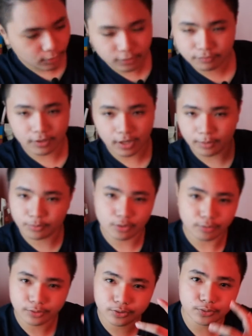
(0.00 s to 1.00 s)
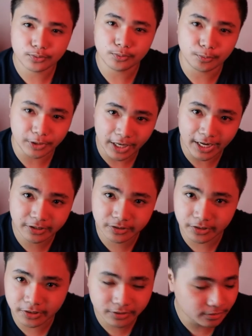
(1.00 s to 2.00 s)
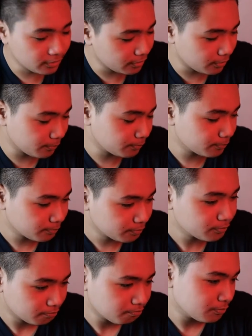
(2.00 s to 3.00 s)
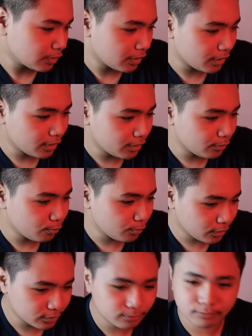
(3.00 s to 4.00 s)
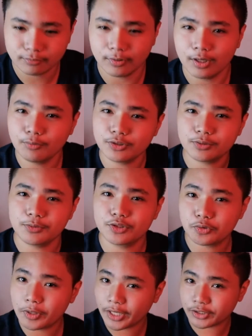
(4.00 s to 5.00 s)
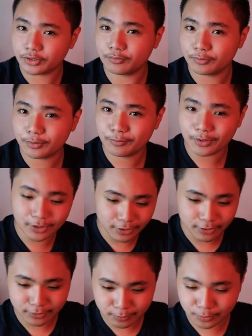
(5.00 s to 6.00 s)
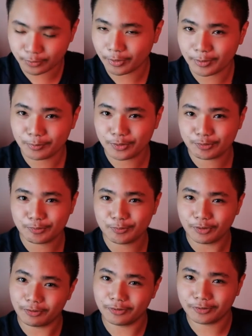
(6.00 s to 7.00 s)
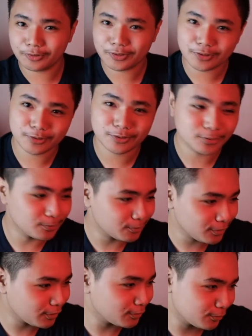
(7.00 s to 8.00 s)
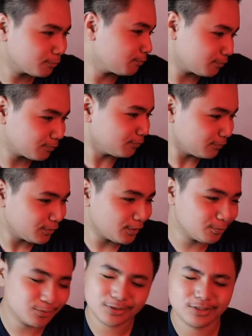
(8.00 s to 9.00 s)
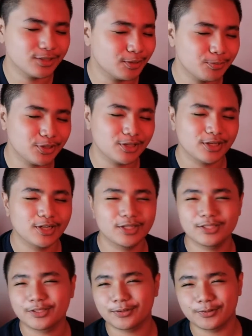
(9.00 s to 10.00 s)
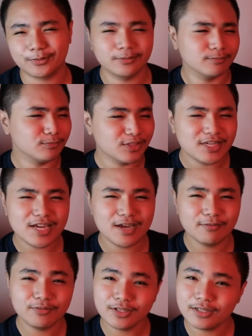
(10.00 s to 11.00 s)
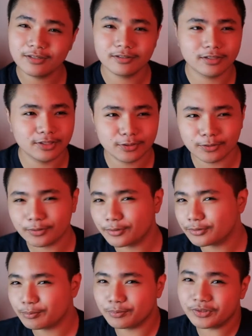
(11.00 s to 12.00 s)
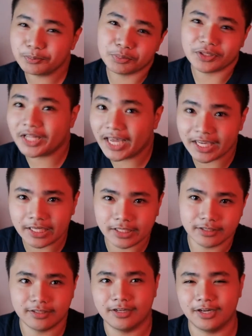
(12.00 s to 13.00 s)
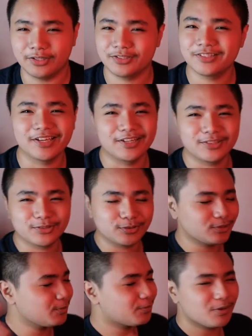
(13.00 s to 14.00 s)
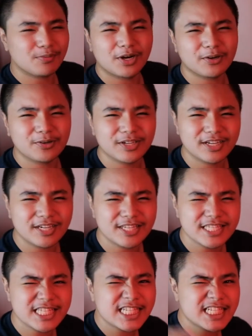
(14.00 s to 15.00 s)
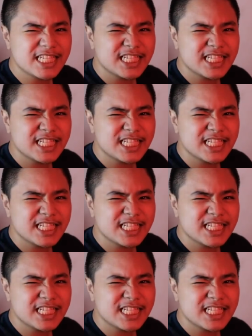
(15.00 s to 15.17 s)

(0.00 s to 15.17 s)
Well, if I'm going to react it, I want some interaction with my subscribers, with my audience here. So yeah, it's gonna be a little heavy, or a little blackened kind of style. So, syempre, bago yan.